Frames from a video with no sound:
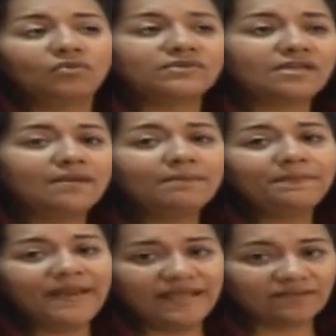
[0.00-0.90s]
Some
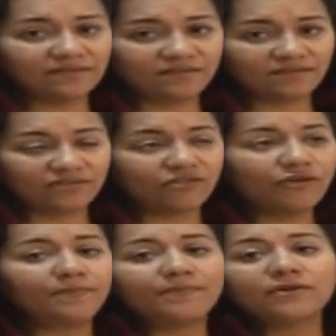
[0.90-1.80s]
plants
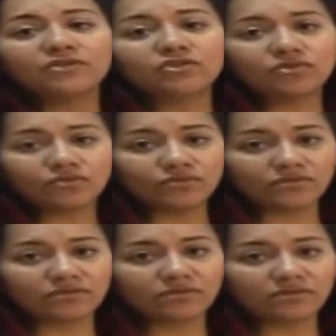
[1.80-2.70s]

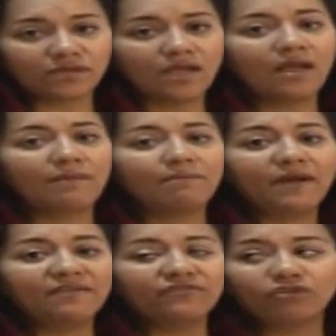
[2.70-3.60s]
reproduce
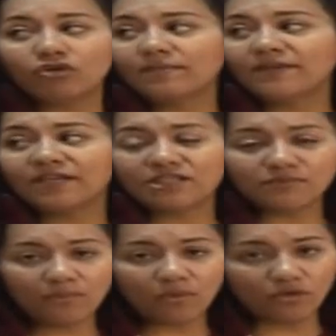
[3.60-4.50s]
by forming
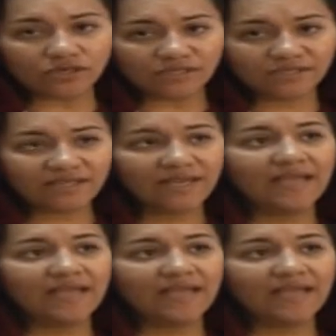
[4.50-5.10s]
spores,